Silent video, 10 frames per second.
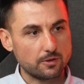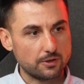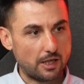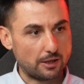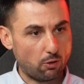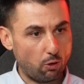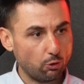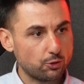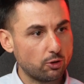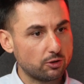that
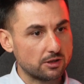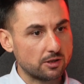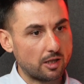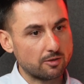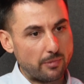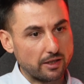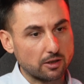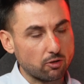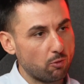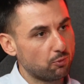also does not make a
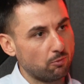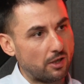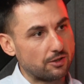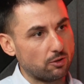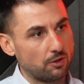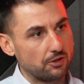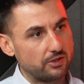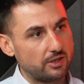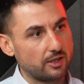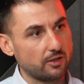compromise on a
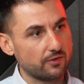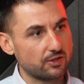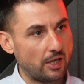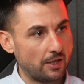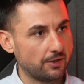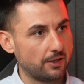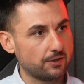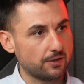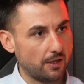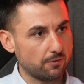set of
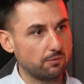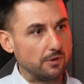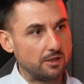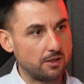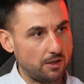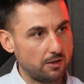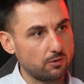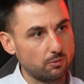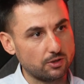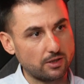standards that we need
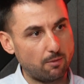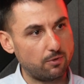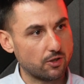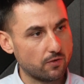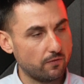to establish